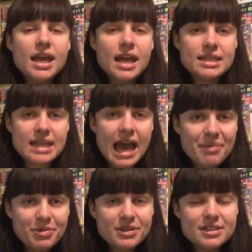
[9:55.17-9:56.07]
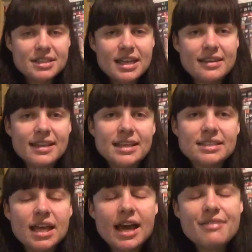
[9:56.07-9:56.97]
has happened in their
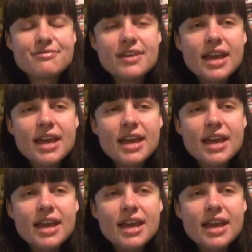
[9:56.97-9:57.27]
life.